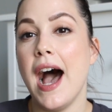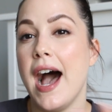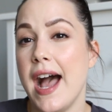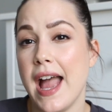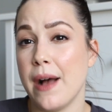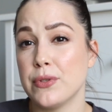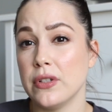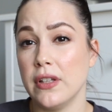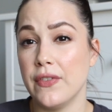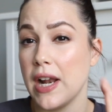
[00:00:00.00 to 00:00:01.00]
I
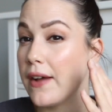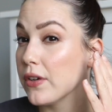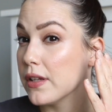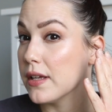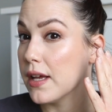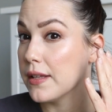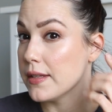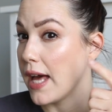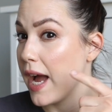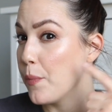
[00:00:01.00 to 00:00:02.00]
absolutely love it. I have it on
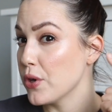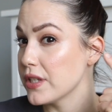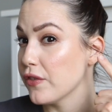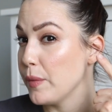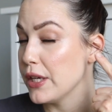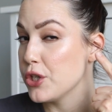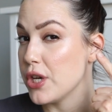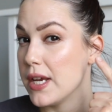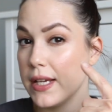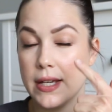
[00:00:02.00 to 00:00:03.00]
the high points of my
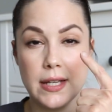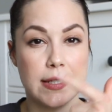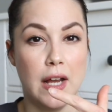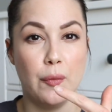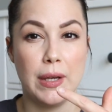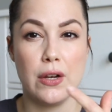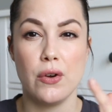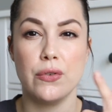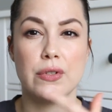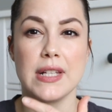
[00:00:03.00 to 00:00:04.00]
cheek, down my
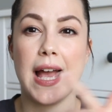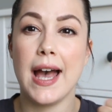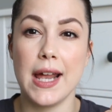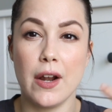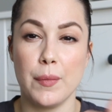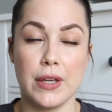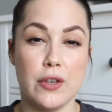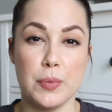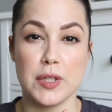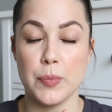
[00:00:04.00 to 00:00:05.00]
nose. I had it on my
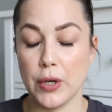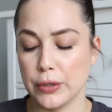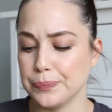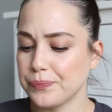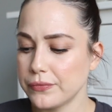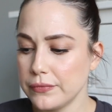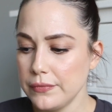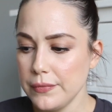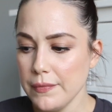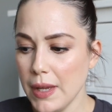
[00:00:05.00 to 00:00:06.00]
Cupid's bow,
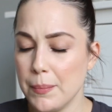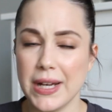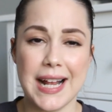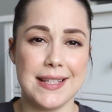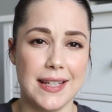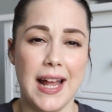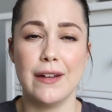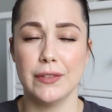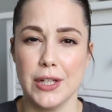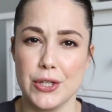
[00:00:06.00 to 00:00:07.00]
but I did
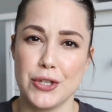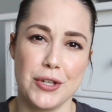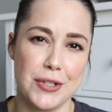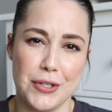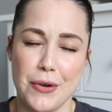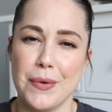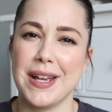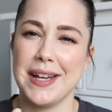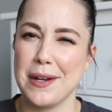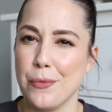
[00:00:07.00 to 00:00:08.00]
have lunch, so
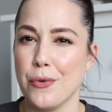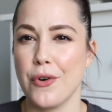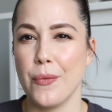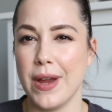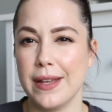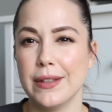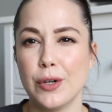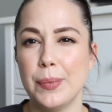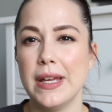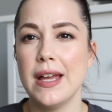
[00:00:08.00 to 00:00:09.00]
it kind of wore away a
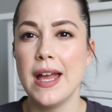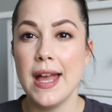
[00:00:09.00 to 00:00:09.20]
little bit.